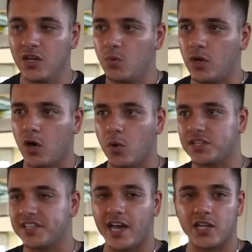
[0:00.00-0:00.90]
We all work
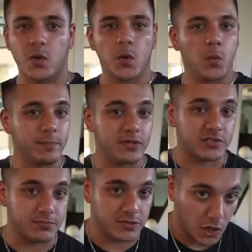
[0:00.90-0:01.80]
together. We build
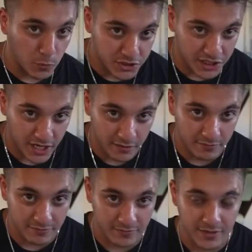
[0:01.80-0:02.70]
some dope shit.
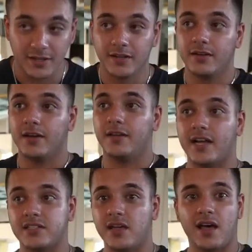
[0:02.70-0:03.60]
And
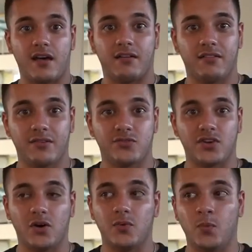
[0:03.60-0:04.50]
that's that.
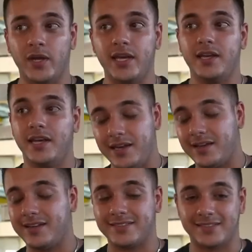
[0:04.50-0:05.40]
So we
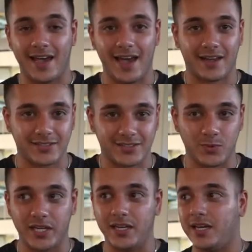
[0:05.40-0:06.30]
need techs.
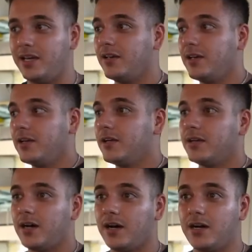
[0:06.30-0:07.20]
We need
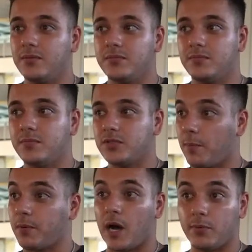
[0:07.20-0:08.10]

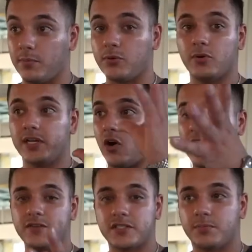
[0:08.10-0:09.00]
a couple
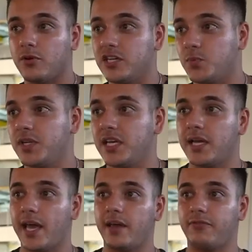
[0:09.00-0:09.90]
office employees. We need
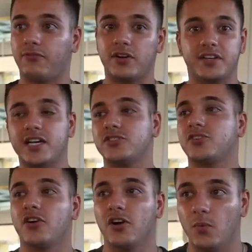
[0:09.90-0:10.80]
a front desk
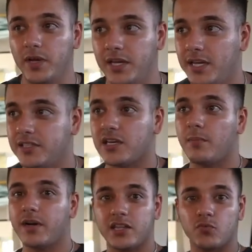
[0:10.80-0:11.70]
girl. We need
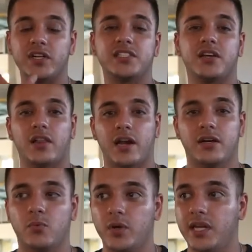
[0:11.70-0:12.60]
somebody in the retail
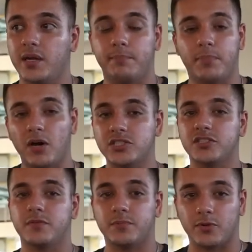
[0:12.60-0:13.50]
area. We need a bunch
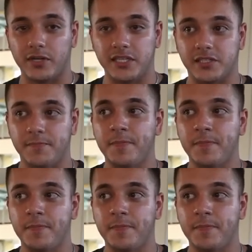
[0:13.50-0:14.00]
of employees.